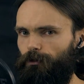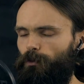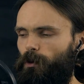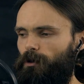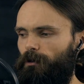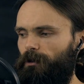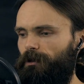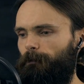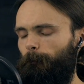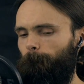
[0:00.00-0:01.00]

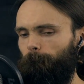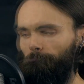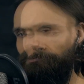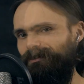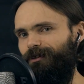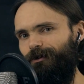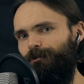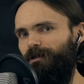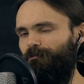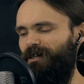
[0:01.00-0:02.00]
work, then
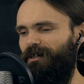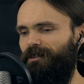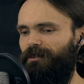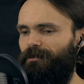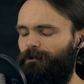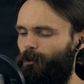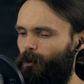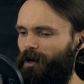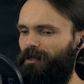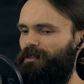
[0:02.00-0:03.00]
coming back, and
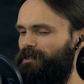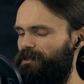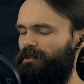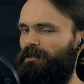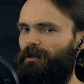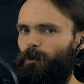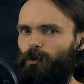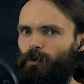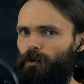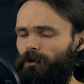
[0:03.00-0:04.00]
while eating I
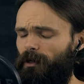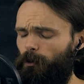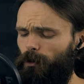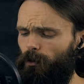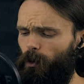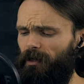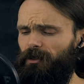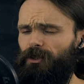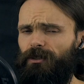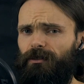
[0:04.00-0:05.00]
would
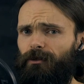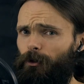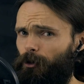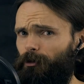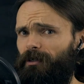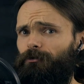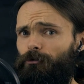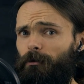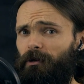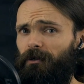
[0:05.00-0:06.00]
watch a Korean
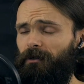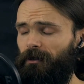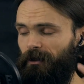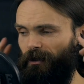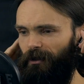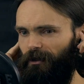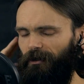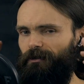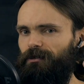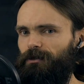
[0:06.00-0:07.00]
drama
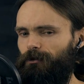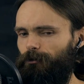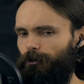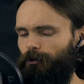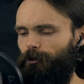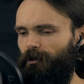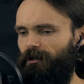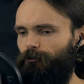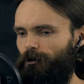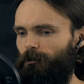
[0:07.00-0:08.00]
and listen to a
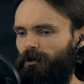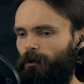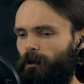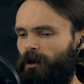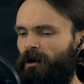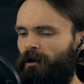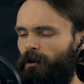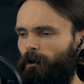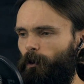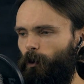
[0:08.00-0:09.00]
Korean drama.
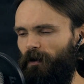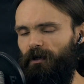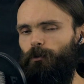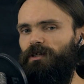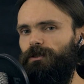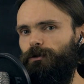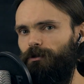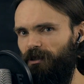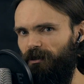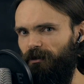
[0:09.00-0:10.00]
When I was
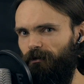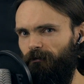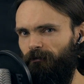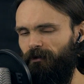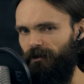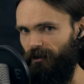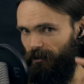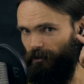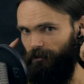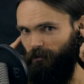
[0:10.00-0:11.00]
cooking, I
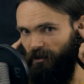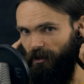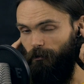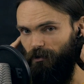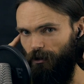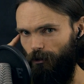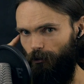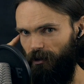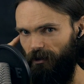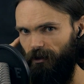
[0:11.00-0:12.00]
had my
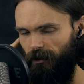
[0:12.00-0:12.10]
MP3